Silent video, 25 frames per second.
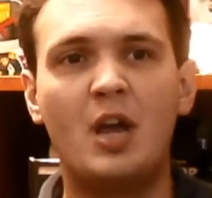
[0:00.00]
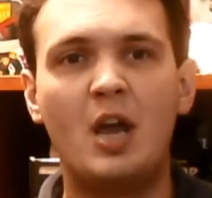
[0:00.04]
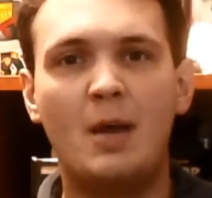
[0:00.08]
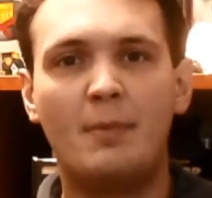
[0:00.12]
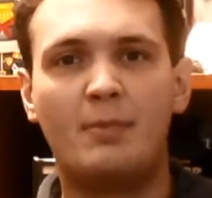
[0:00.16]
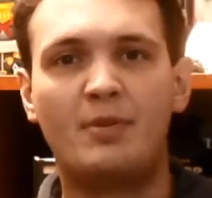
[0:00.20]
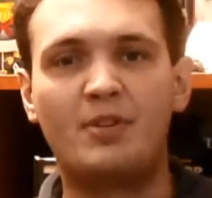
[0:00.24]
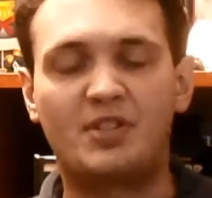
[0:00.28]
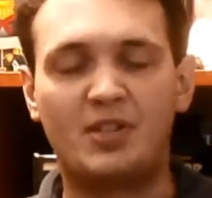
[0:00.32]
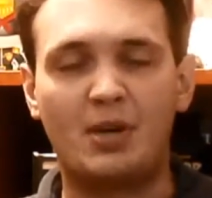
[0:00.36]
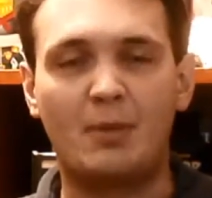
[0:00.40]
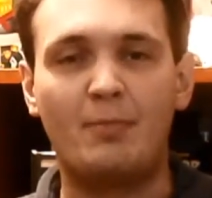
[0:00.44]

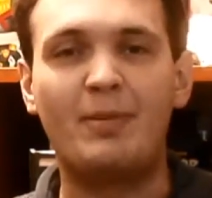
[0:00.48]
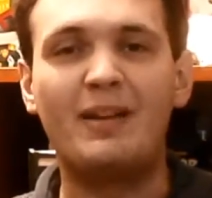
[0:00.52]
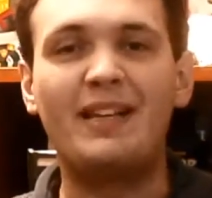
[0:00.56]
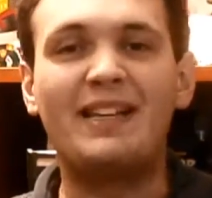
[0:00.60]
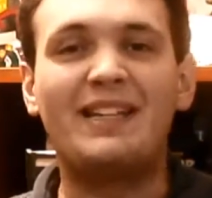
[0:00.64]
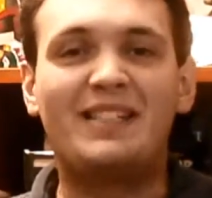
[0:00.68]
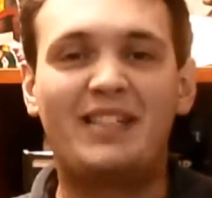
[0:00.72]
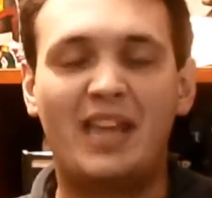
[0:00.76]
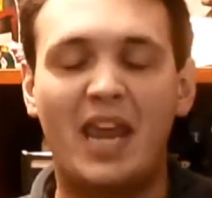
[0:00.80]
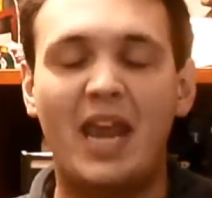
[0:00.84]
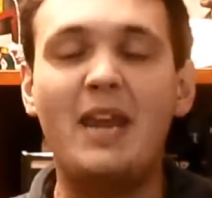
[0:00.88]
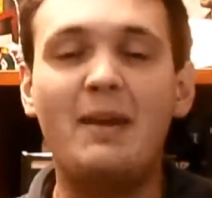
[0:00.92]
but somebody
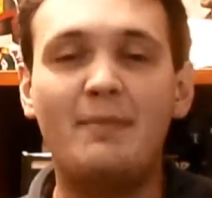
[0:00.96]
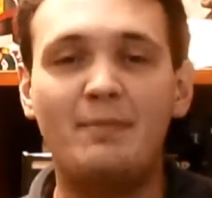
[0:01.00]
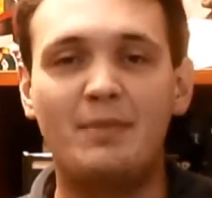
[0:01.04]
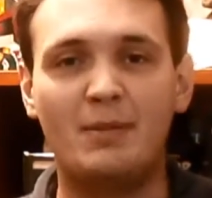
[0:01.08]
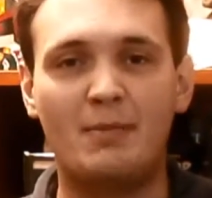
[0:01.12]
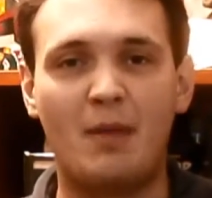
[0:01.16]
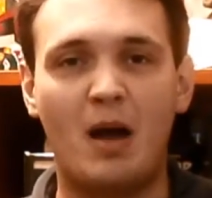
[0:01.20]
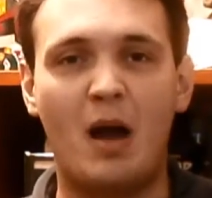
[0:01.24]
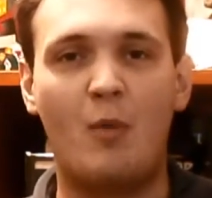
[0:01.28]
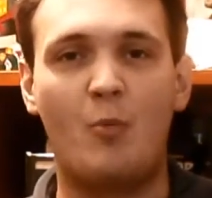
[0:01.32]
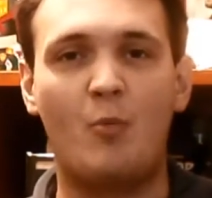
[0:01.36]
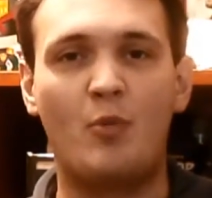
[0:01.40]
teamed
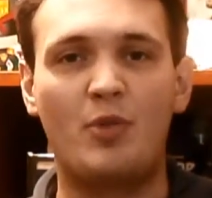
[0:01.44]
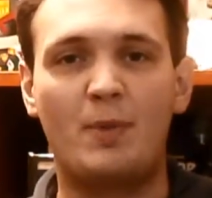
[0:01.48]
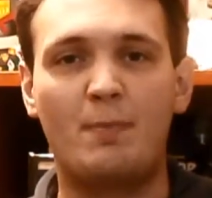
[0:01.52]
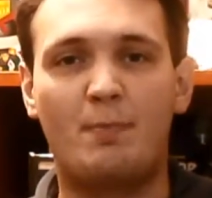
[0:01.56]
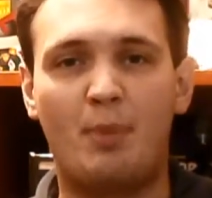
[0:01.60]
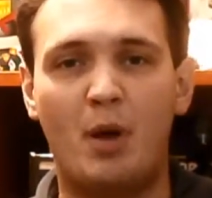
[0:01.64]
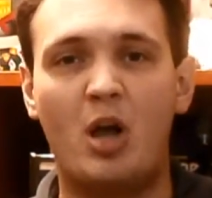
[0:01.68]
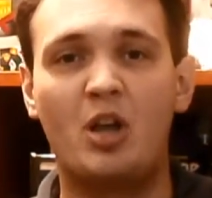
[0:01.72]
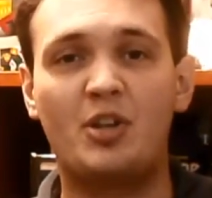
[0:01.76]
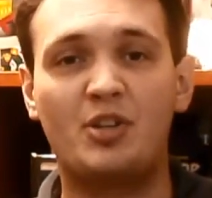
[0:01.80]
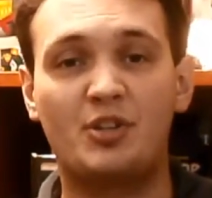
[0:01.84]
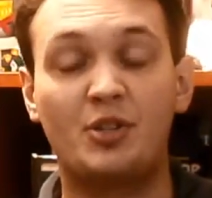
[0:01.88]
him up with the
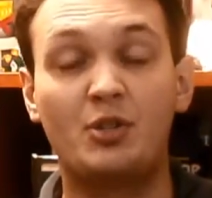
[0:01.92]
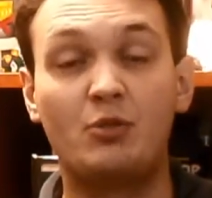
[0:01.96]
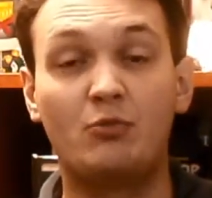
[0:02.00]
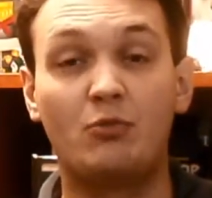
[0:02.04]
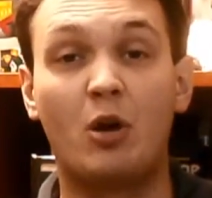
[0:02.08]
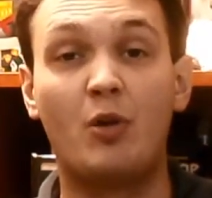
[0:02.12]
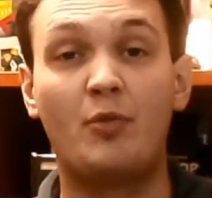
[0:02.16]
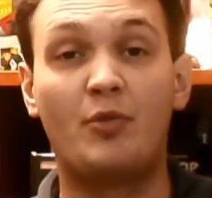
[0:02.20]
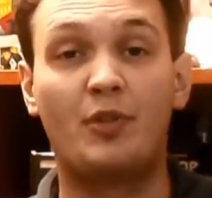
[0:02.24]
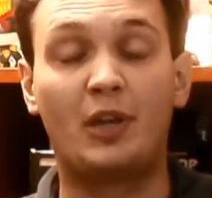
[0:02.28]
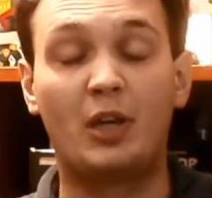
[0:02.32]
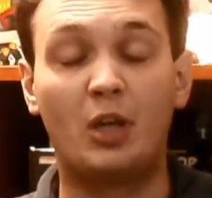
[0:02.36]
person who
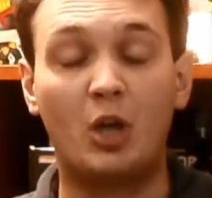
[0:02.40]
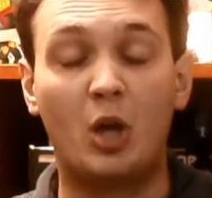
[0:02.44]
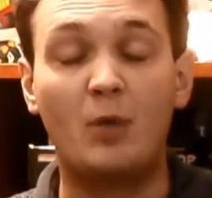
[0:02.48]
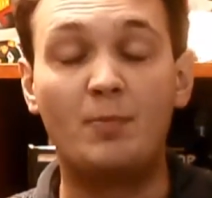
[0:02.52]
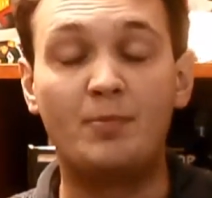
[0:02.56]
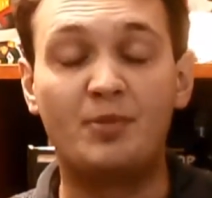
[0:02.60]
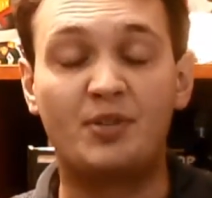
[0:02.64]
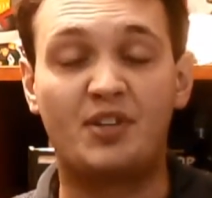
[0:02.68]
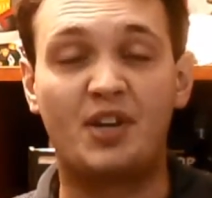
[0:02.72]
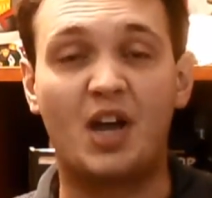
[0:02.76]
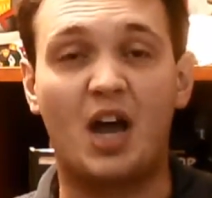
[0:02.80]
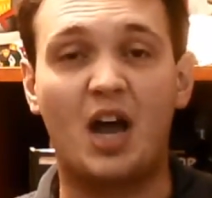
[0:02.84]
wrote The
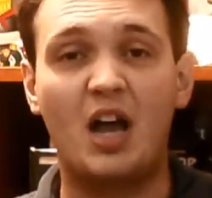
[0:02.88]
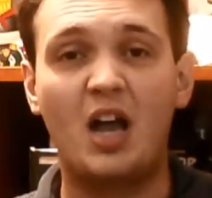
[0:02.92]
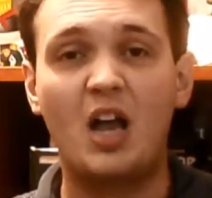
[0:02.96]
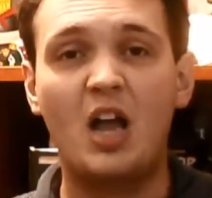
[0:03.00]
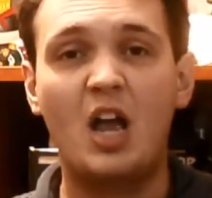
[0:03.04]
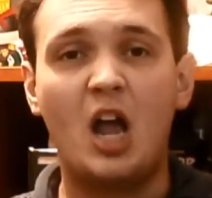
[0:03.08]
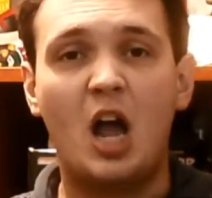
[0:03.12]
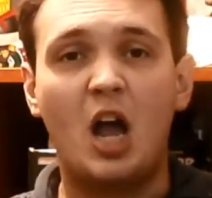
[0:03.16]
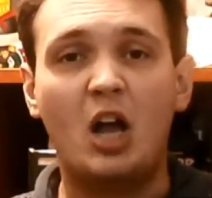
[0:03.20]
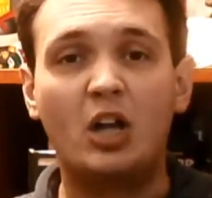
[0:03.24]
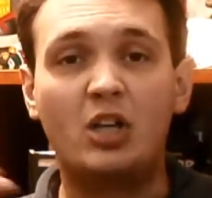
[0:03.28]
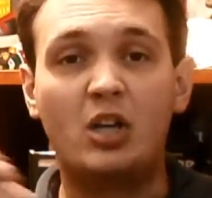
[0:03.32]
Lobster
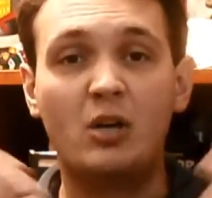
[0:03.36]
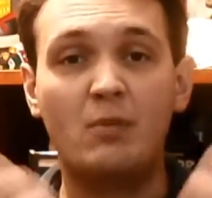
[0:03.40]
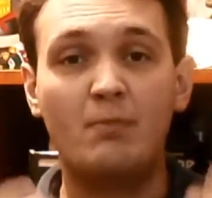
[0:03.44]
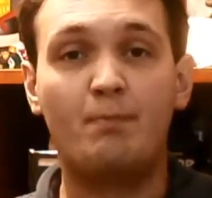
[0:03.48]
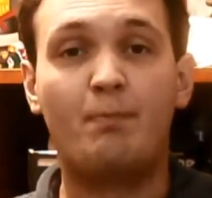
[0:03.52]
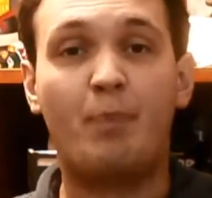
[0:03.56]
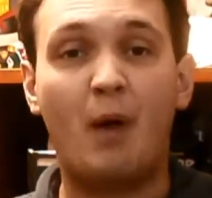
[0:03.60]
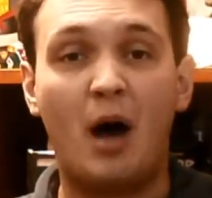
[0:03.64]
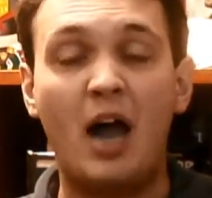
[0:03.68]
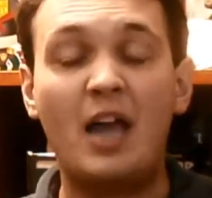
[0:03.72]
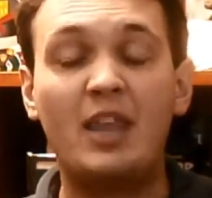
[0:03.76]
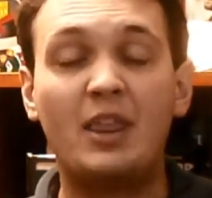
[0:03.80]
and
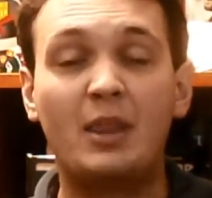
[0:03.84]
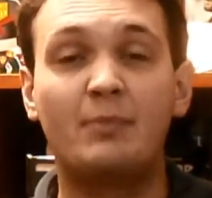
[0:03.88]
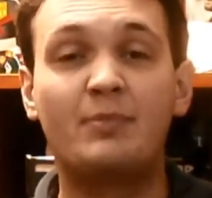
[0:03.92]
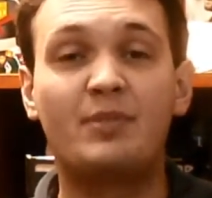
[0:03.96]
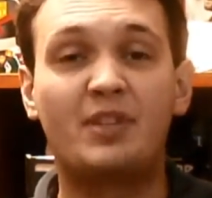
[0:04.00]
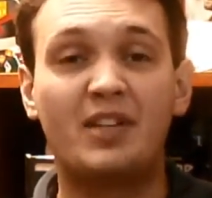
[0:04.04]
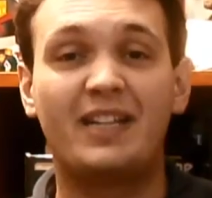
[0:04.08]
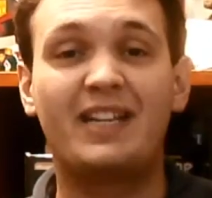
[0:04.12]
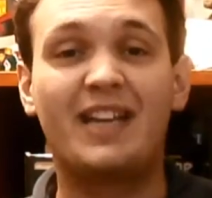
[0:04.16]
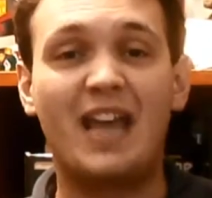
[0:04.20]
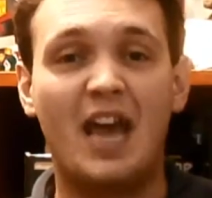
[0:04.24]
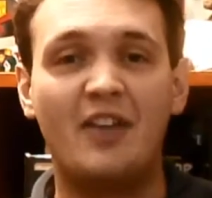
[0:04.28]
combined them
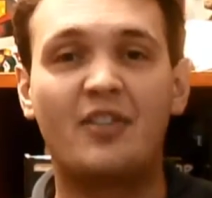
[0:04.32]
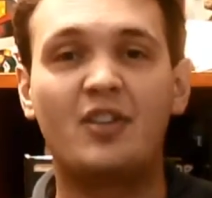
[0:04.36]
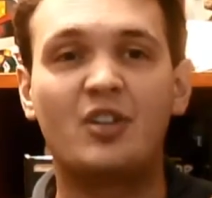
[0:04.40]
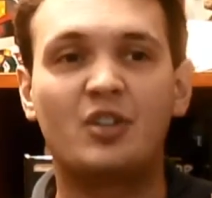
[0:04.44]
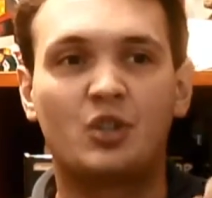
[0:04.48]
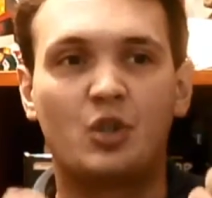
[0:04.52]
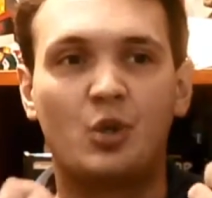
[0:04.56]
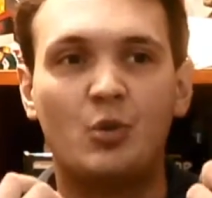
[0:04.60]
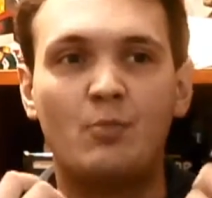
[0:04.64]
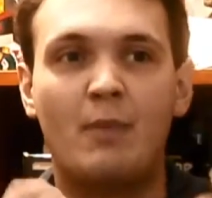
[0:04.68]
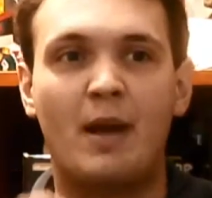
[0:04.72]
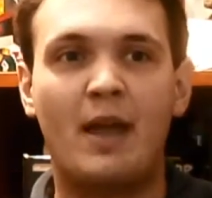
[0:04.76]
together
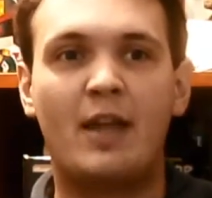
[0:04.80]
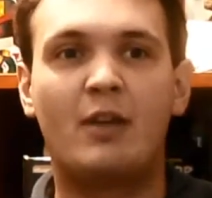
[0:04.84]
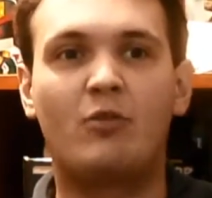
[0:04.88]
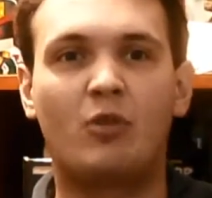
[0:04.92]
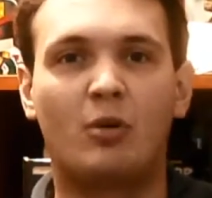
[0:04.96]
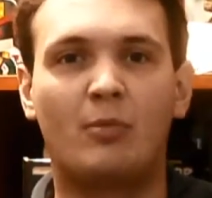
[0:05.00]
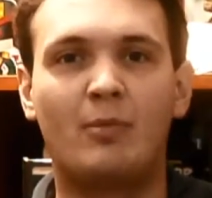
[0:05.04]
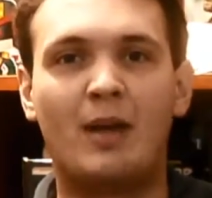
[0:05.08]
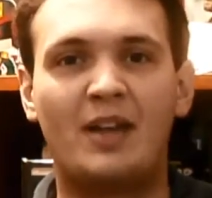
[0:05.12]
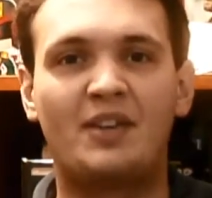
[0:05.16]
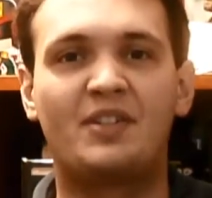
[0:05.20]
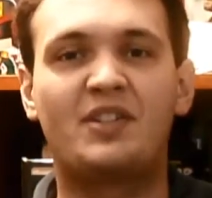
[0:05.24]
to make
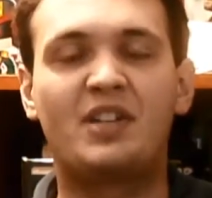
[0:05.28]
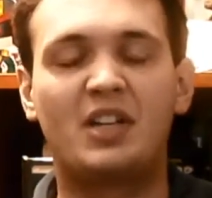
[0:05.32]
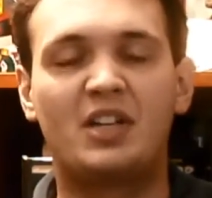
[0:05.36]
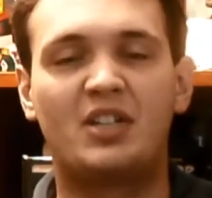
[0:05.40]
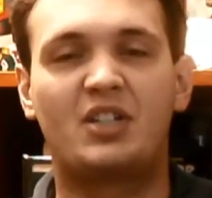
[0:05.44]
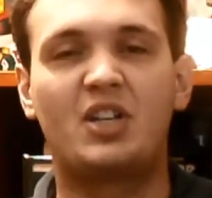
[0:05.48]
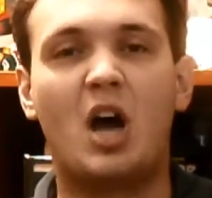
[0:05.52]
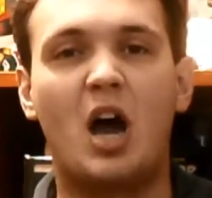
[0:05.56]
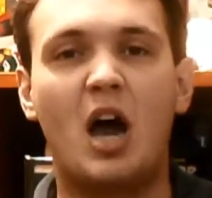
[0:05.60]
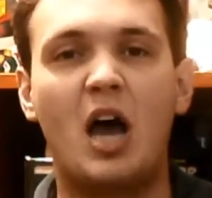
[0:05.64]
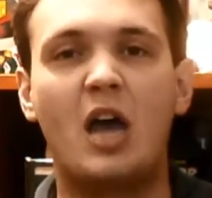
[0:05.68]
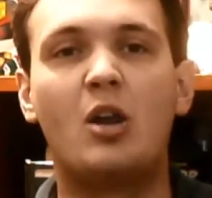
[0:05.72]
romantic
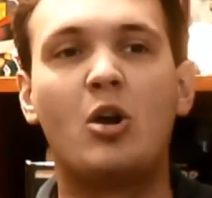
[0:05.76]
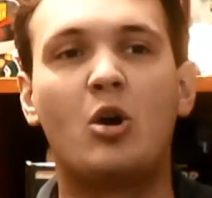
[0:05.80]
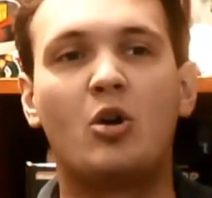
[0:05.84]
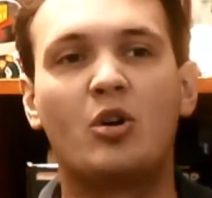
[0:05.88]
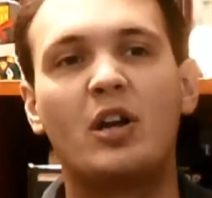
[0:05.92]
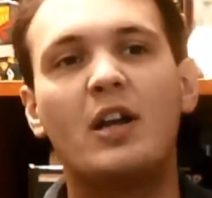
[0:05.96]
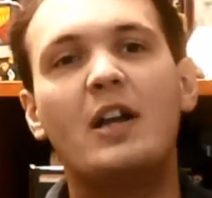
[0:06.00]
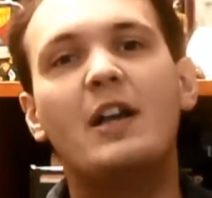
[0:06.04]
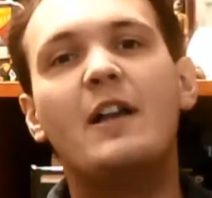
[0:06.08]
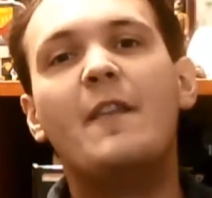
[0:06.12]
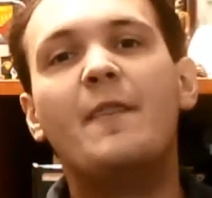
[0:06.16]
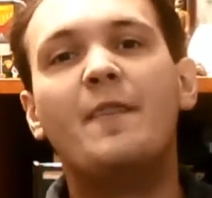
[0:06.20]
dialogue.